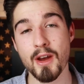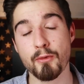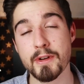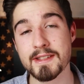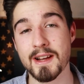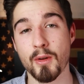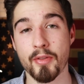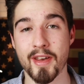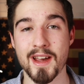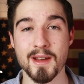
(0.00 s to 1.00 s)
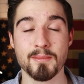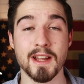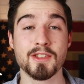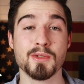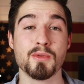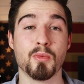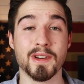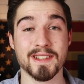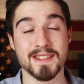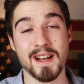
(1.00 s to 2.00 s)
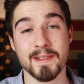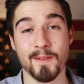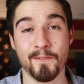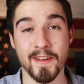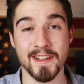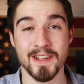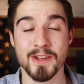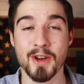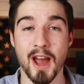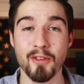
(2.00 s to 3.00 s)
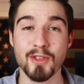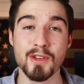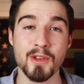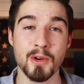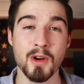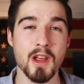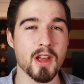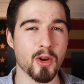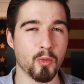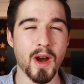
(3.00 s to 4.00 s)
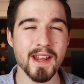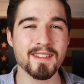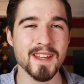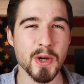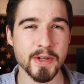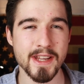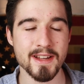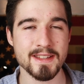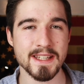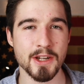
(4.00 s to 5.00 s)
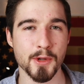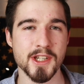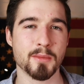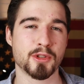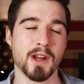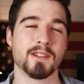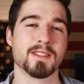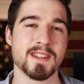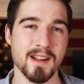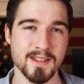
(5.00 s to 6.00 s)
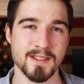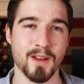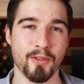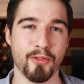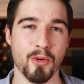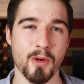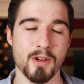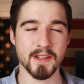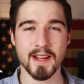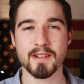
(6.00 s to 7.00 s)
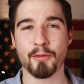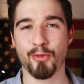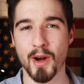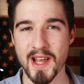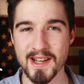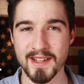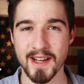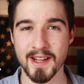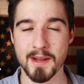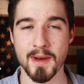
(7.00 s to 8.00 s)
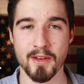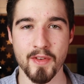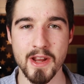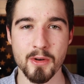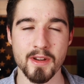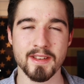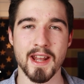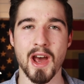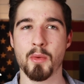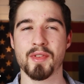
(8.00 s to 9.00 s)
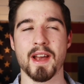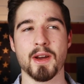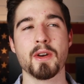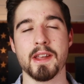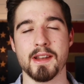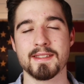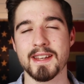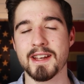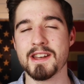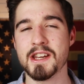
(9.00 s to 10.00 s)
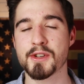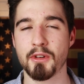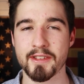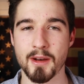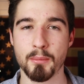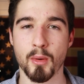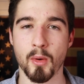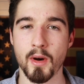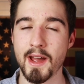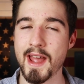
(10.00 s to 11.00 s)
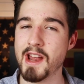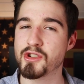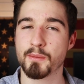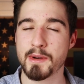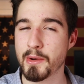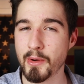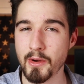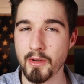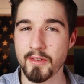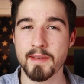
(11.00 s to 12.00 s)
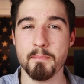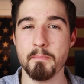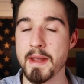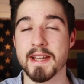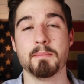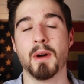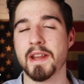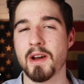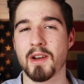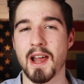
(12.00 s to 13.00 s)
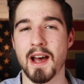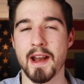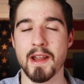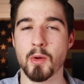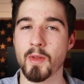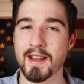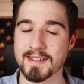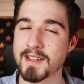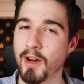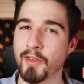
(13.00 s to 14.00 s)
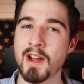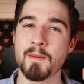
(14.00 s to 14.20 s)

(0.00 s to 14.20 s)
every single time that you want to sell something, you have to know what is the audience in which I'm trying to sell this stuff for. In the case of what I did in my video is that I was like, okay, let's take a niche, for example, entrepreneurs and making money online and all that stuff.